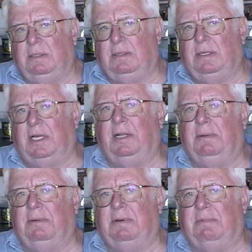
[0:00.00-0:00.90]
and
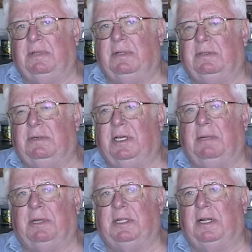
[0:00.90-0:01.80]
Kenny,
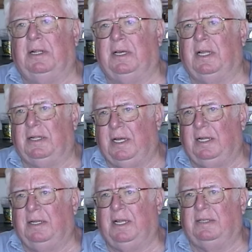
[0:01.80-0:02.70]
Kenny McDonald, the guy that
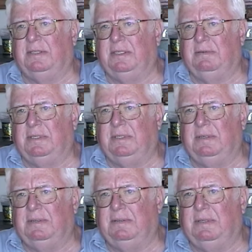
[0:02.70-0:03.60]
died in Texas, he was,
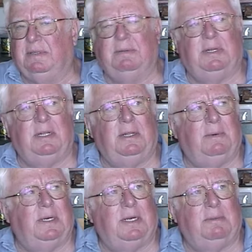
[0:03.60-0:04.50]
you know, but
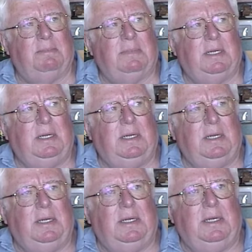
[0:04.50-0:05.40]
anyway, um,
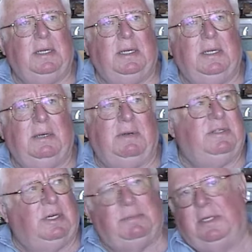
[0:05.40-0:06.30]

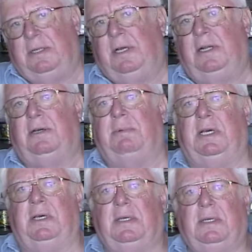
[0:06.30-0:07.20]
we jumped in Donegal
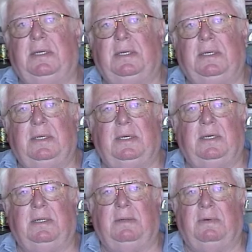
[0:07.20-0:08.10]
Bay
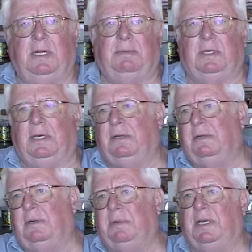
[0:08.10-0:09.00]
and went up to
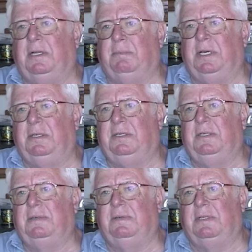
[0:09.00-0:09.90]
Iron Ore Bay on the
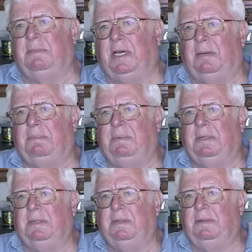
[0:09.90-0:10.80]
beach with the map
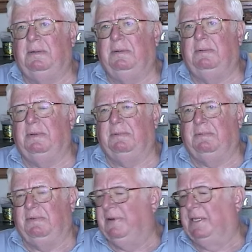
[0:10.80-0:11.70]
and
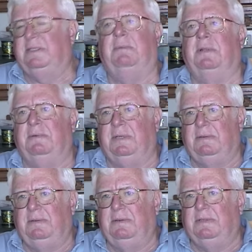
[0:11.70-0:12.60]
we find something,
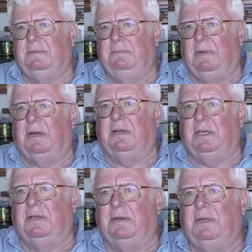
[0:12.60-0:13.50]
we just
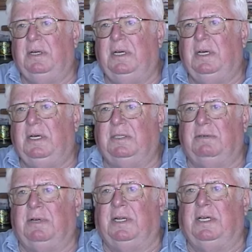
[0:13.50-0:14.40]
mark it, you know,
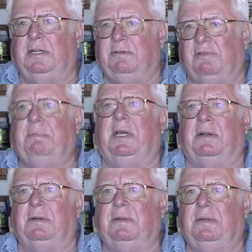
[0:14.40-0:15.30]
because they're trying to get a drift
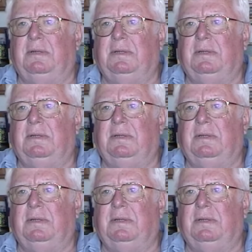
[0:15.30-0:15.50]
pattern